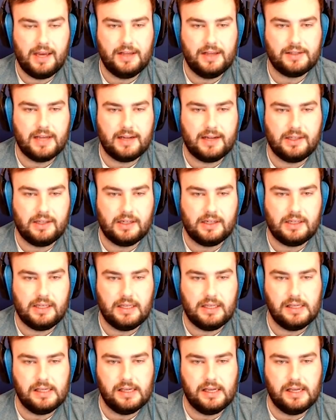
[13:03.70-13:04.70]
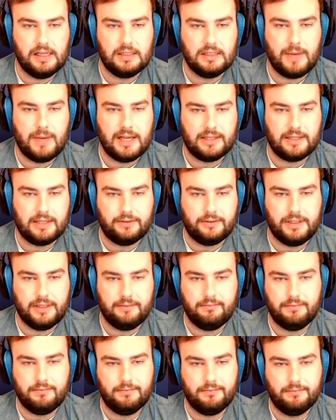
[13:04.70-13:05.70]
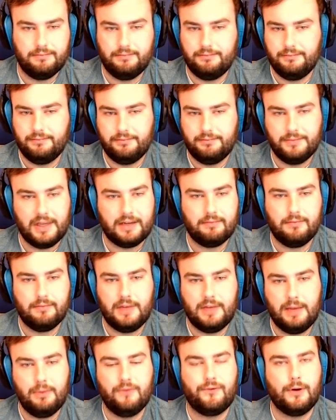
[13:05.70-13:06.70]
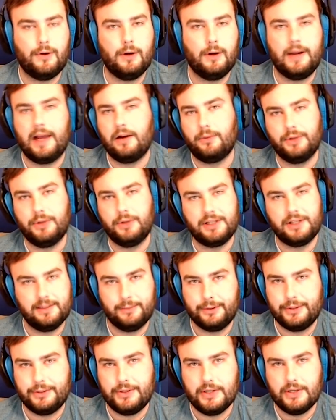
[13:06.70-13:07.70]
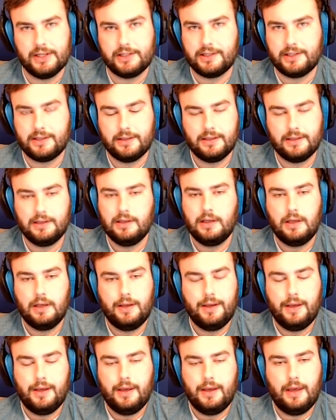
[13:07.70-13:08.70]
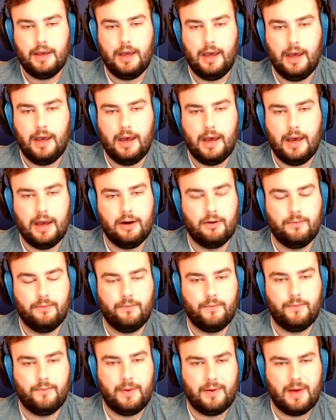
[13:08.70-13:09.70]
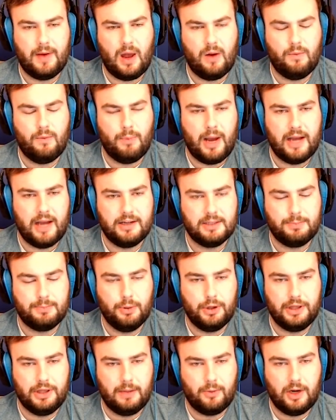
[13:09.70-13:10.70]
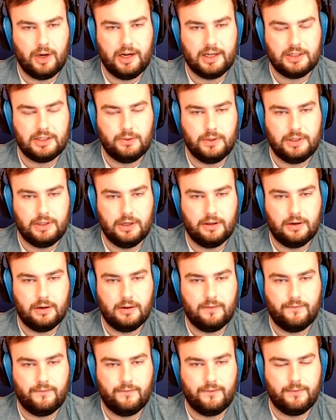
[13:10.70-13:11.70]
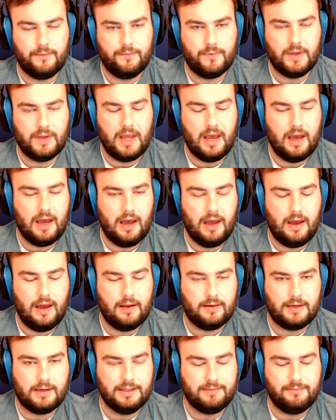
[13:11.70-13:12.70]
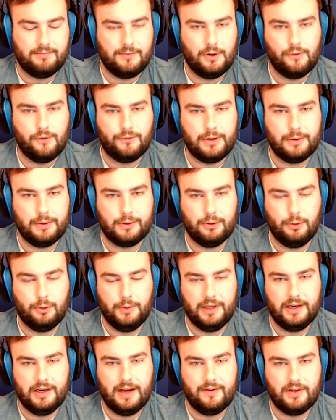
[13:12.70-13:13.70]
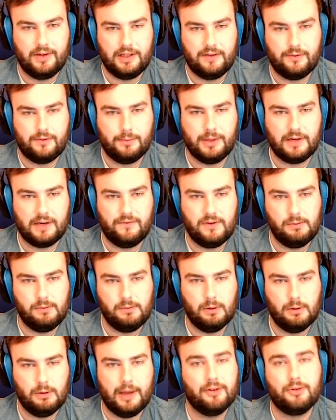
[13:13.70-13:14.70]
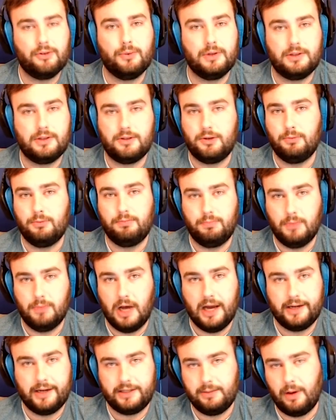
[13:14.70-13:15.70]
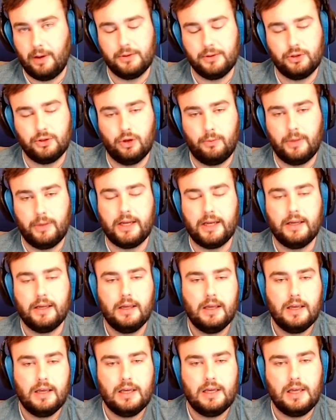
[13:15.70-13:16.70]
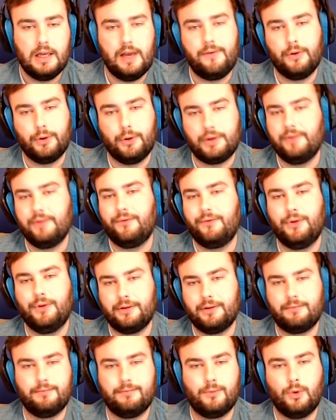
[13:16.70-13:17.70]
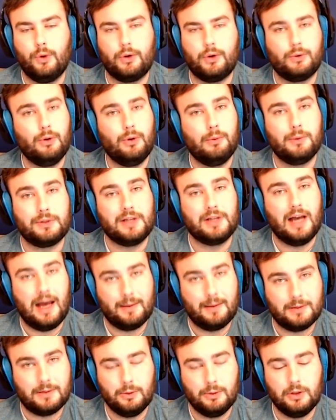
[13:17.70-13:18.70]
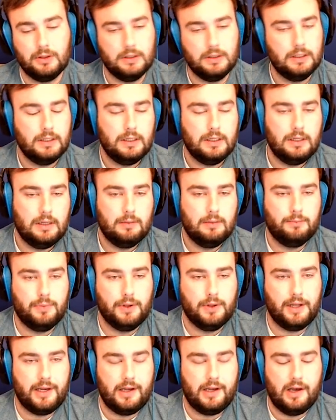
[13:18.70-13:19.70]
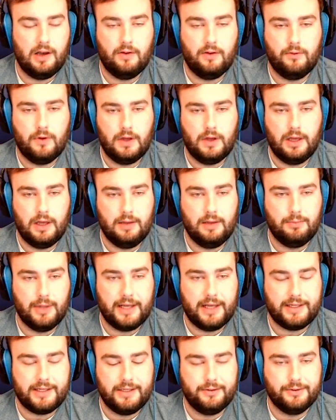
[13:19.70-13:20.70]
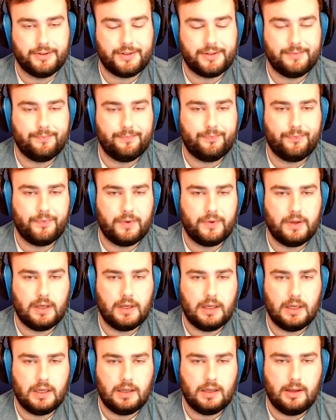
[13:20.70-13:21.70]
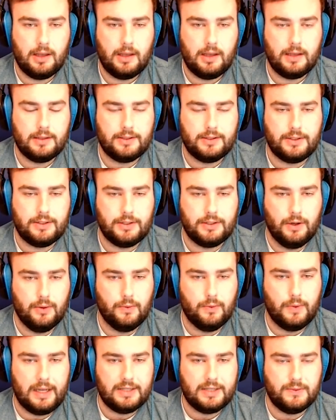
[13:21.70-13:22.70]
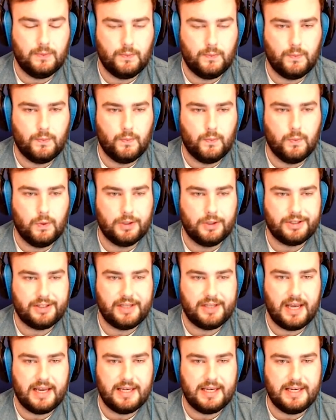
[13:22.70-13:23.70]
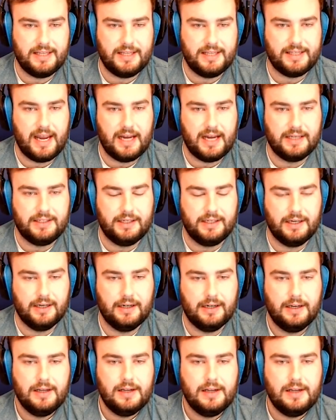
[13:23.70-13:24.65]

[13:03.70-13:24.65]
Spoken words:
I think he is basically, like, him and Ferdinand are really similar units. I don't mind just putting them right next to each other. Because, free recruitment and everything for playing female Byleth, which you honestly probably should be if you're looking for the quote-unquote most optimal play of Black Eagles. So we'll say he's A tier.